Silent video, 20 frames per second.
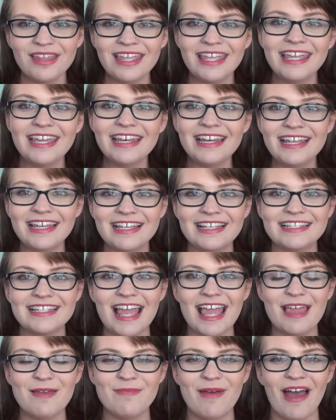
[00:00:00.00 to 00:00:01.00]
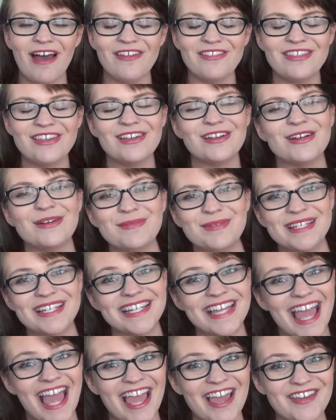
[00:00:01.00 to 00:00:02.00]
It is about the Urban
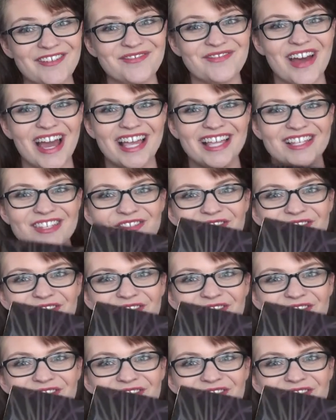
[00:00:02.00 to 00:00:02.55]
Decay Vice